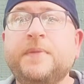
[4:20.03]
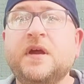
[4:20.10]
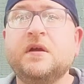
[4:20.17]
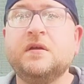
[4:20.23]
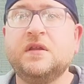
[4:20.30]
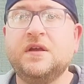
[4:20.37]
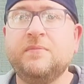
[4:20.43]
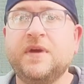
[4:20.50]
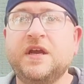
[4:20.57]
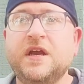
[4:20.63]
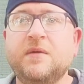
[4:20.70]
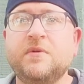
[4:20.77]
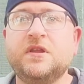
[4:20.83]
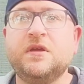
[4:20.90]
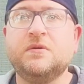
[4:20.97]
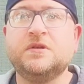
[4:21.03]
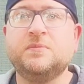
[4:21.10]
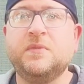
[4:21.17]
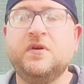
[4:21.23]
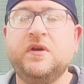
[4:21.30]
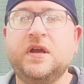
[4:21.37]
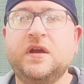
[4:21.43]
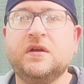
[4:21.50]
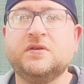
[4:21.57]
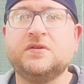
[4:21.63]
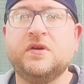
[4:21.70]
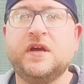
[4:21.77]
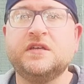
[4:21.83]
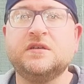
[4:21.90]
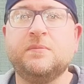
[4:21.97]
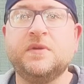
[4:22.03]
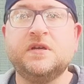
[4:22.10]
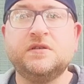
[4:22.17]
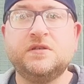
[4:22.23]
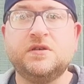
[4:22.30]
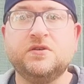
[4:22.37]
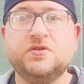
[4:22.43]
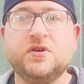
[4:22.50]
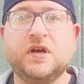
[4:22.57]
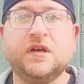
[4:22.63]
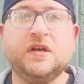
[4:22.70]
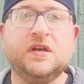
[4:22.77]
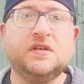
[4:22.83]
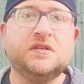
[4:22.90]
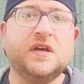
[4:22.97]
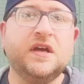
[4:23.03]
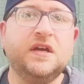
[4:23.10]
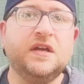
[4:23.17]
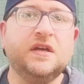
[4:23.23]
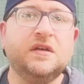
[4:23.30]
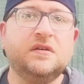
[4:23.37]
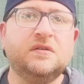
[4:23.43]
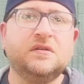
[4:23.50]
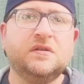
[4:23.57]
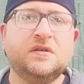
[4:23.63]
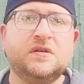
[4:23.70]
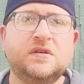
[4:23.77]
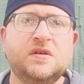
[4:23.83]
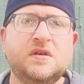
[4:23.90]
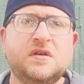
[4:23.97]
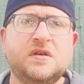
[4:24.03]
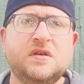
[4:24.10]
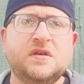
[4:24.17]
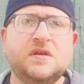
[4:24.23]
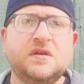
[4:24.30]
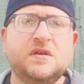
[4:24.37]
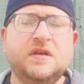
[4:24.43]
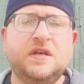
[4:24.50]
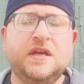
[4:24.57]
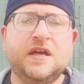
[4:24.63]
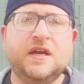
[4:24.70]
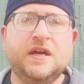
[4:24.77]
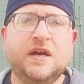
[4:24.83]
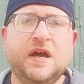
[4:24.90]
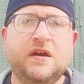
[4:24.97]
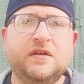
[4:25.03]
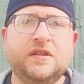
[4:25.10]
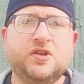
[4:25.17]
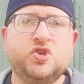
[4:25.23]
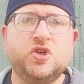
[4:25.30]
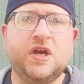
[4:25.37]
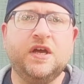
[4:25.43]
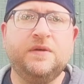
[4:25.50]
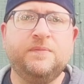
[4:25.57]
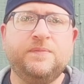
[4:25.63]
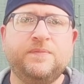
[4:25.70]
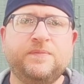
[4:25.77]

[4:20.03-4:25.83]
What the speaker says: Apparently my neighbor that was mowing also has a monster truck and decided to get it out of the shed.